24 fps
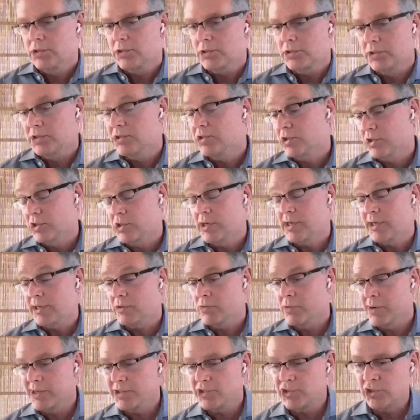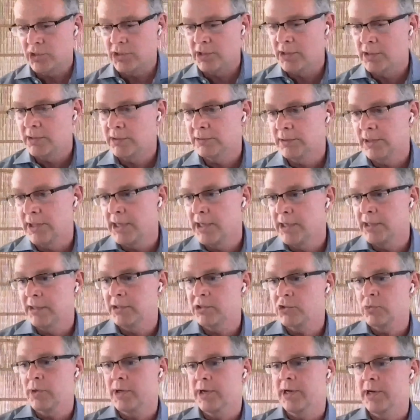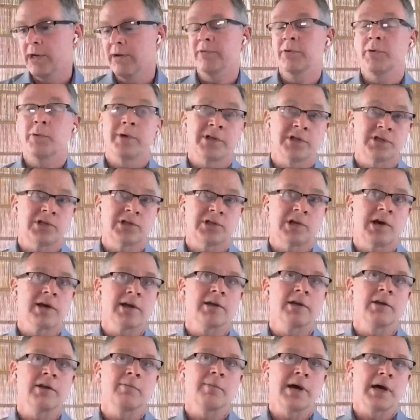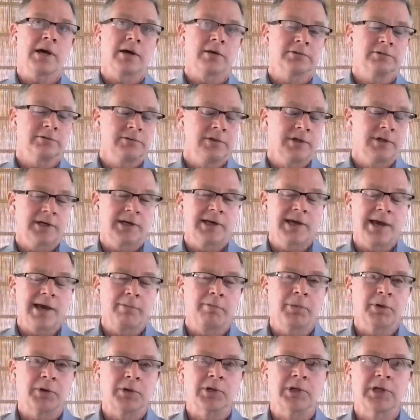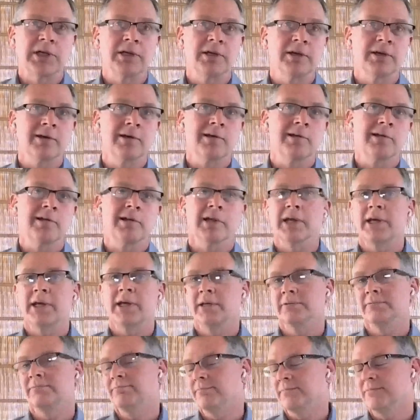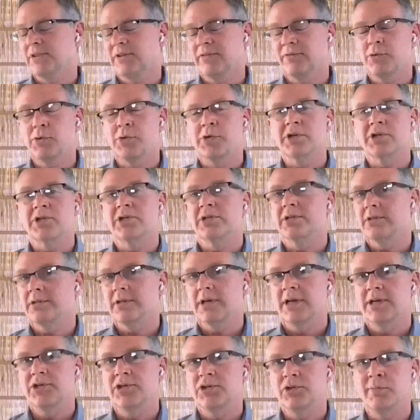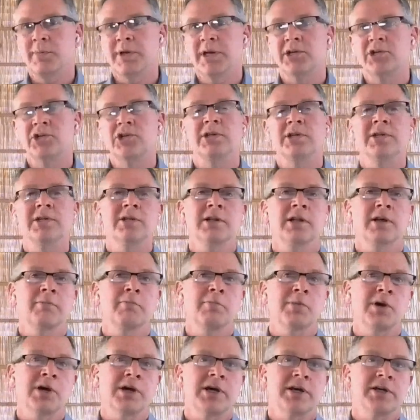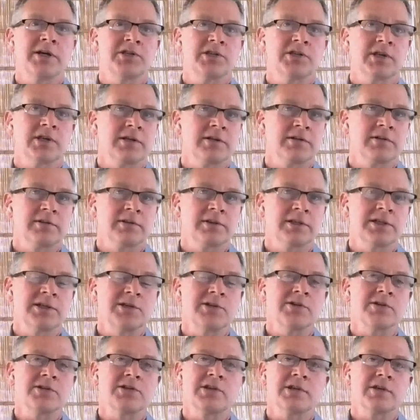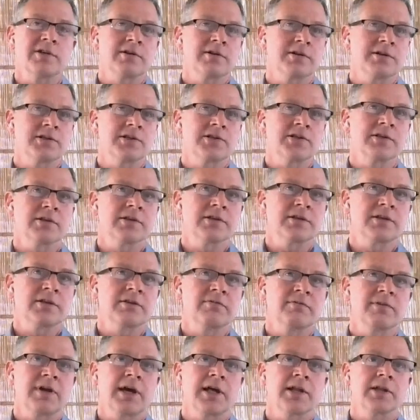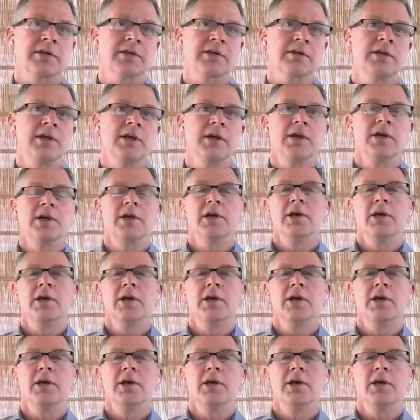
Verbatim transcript: This is a great question, and it's what everyone is talking about on Capitol Hill, and of course, as you mentioned, Elon Musk and leaders here in Silicon Valley.